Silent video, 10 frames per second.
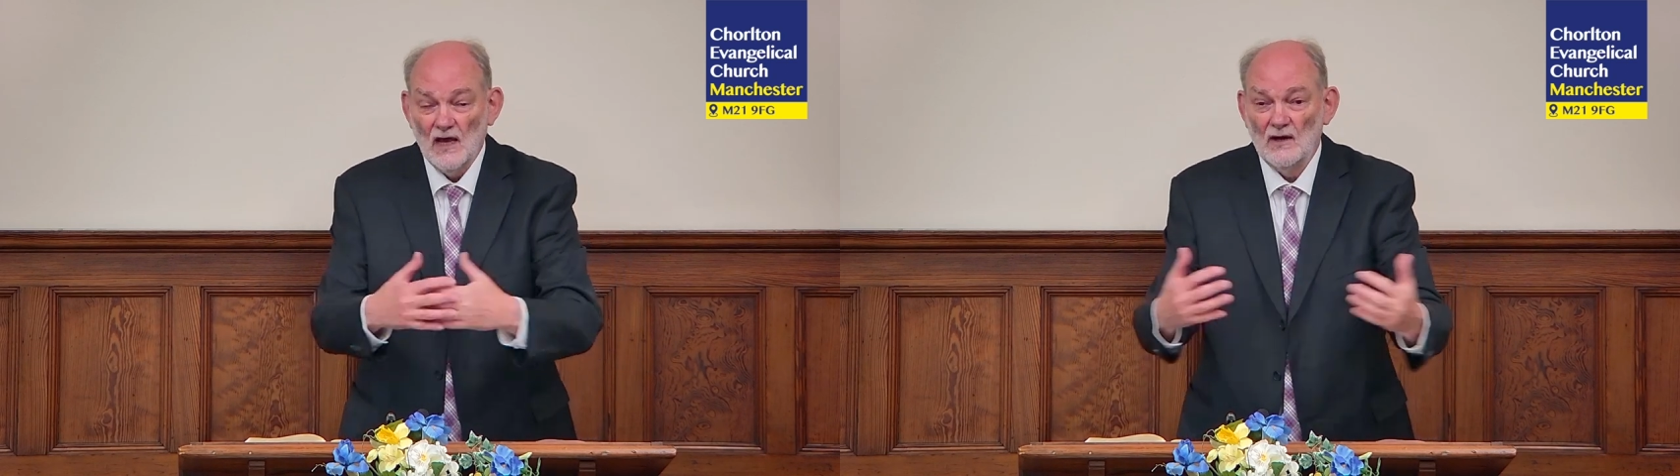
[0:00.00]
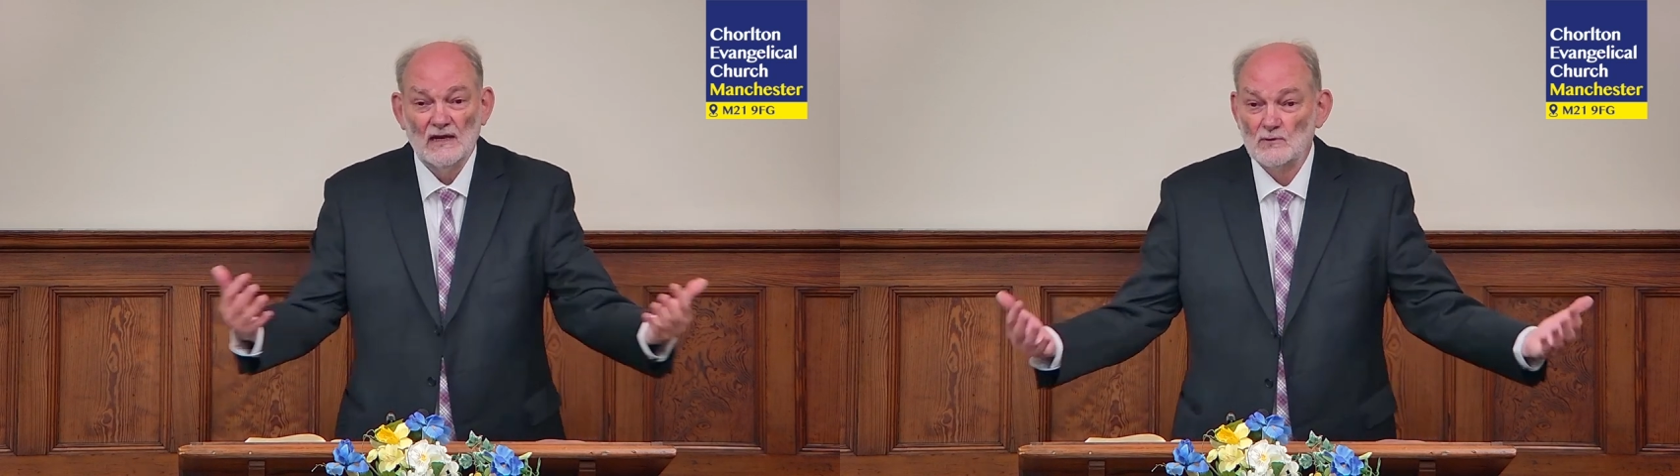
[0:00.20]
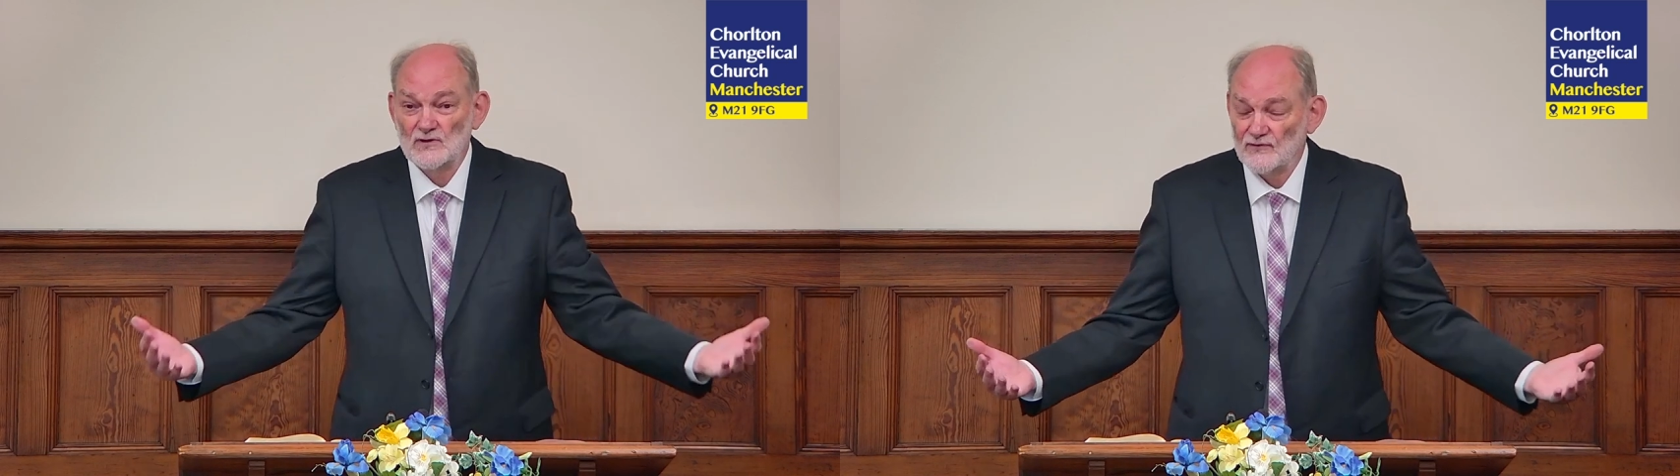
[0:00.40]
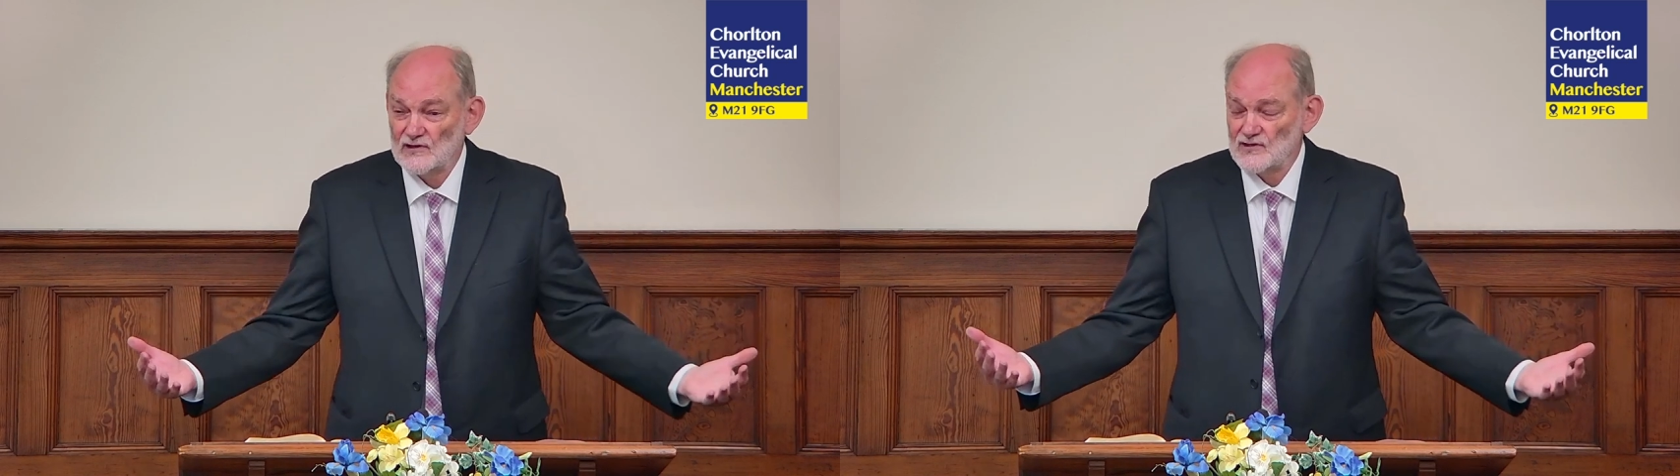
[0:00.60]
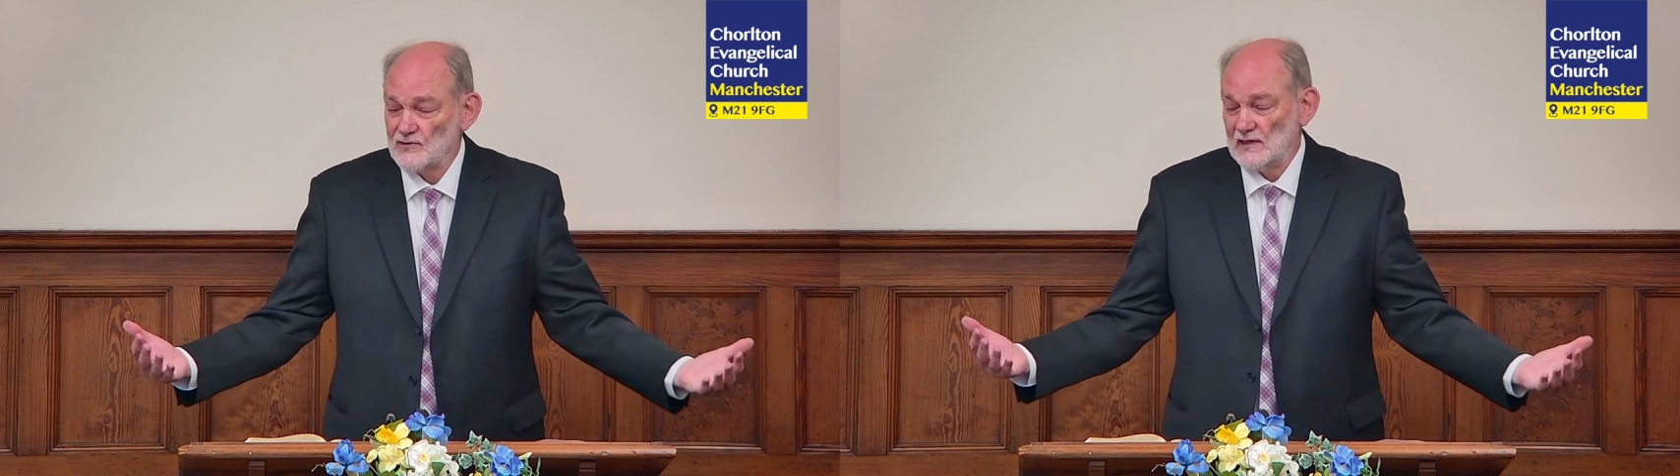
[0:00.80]
It was
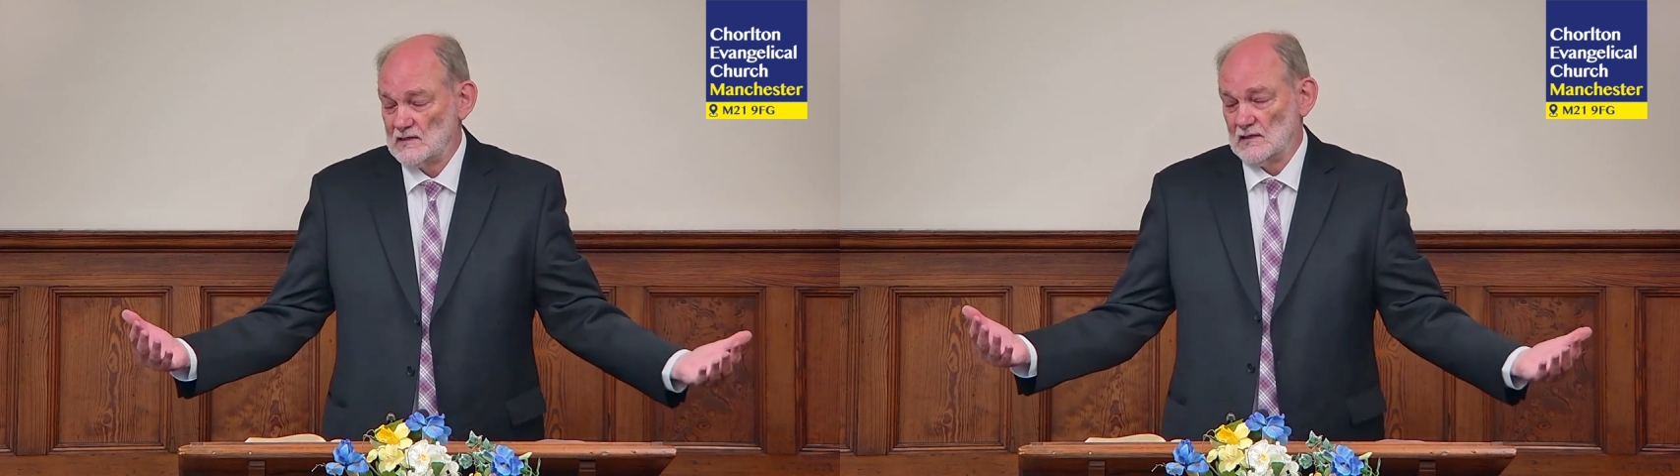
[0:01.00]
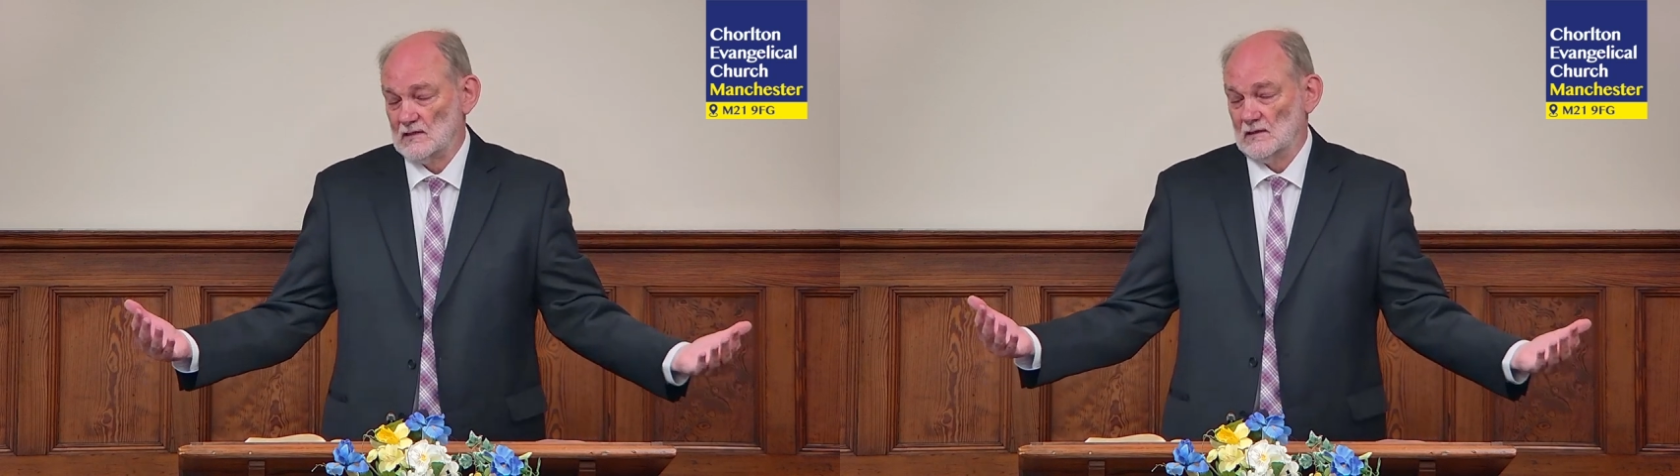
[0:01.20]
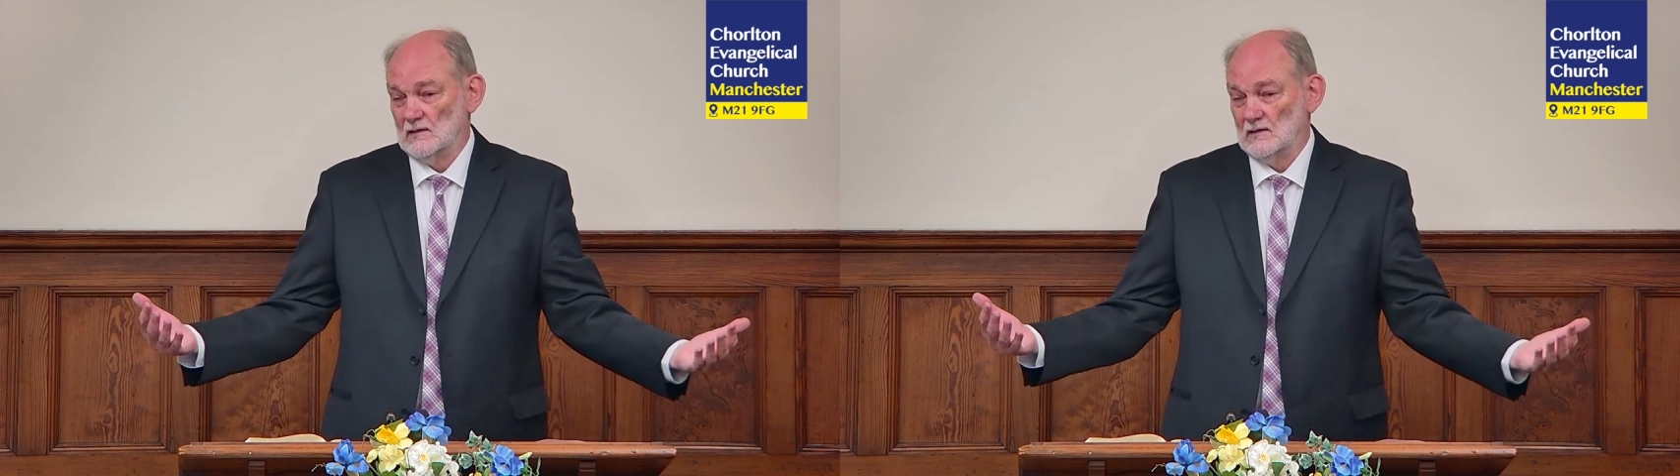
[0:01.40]
frustrated.